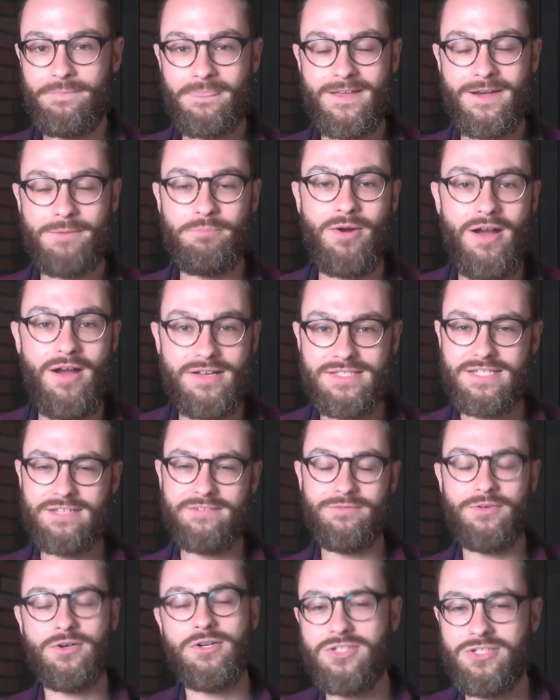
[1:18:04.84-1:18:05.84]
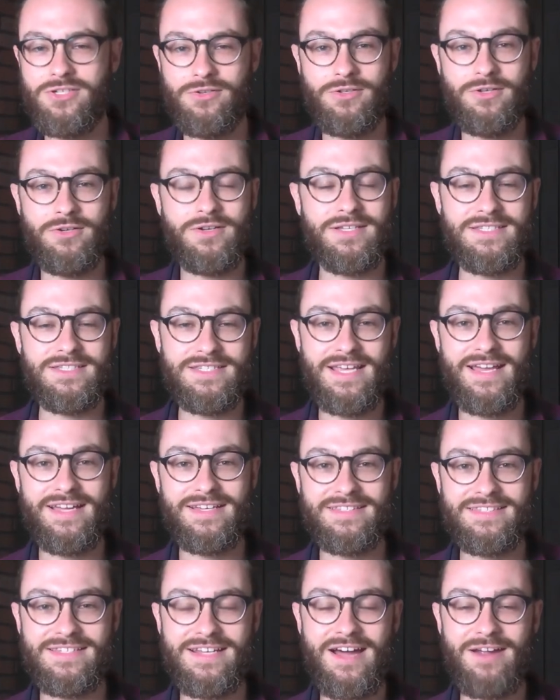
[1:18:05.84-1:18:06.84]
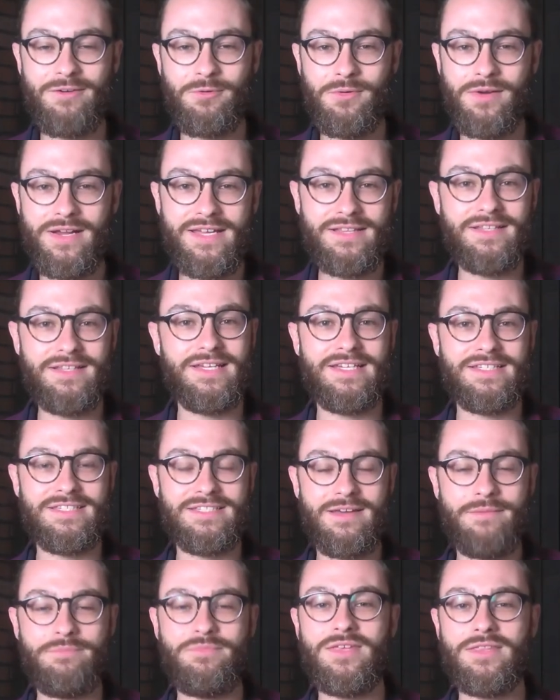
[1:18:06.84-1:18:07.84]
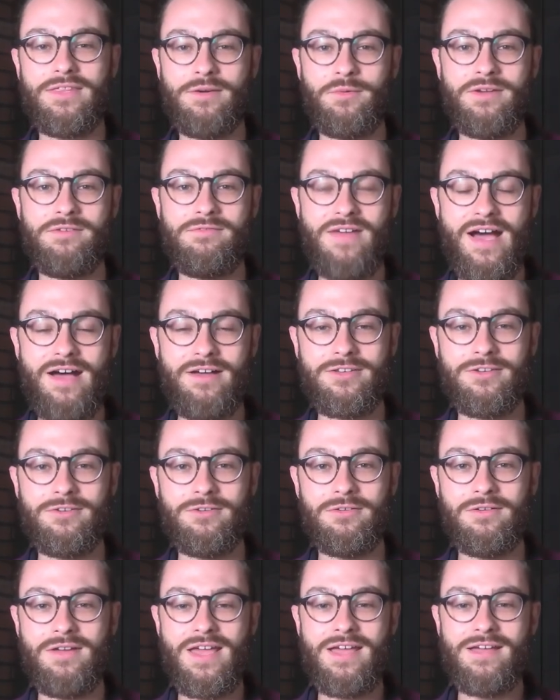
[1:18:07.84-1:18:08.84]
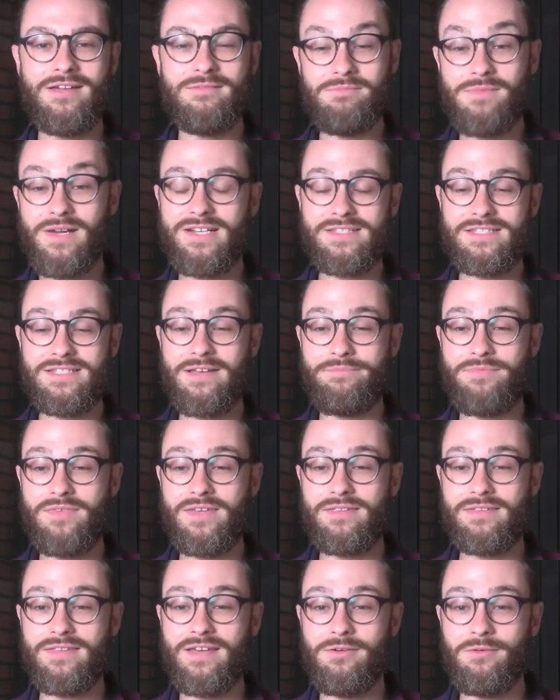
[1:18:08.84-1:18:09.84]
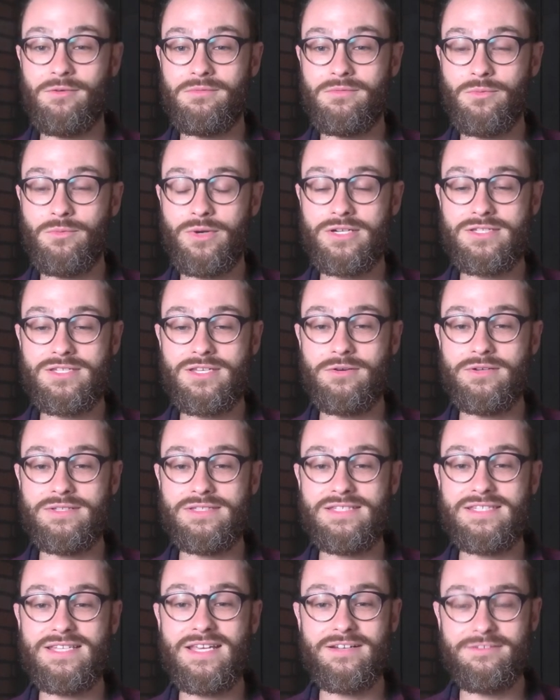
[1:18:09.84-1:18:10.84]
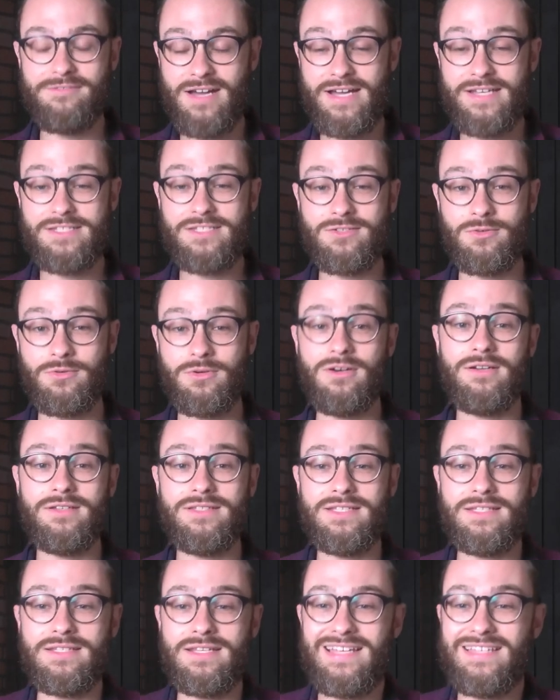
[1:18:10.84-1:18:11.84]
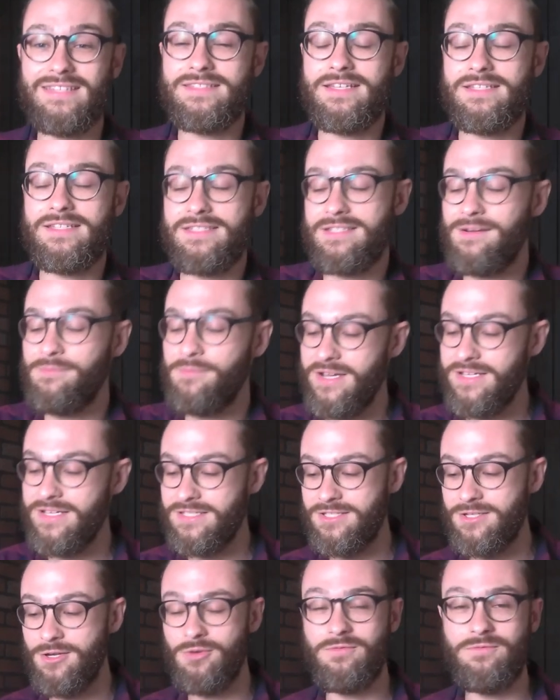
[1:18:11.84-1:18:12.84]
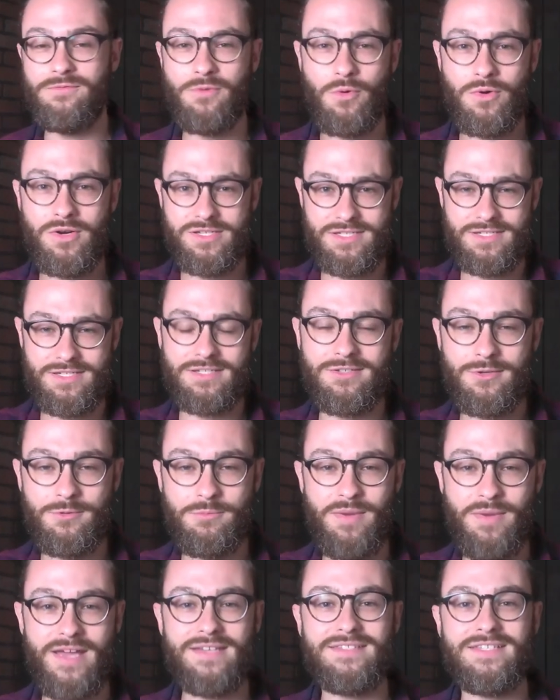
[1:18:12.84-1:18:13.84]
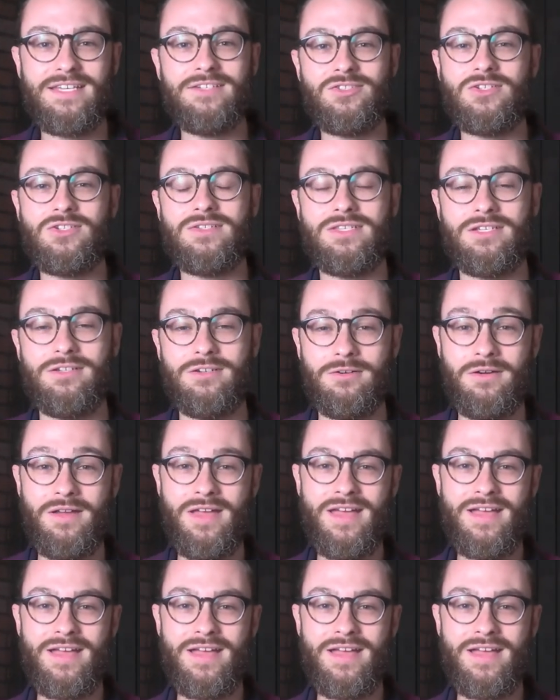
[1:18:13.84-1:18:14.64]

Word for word: a proxy virtue, you could say. It's not really something that we value, but it's something that we're so incentivized towards and, and in some ways so forced to pay attention to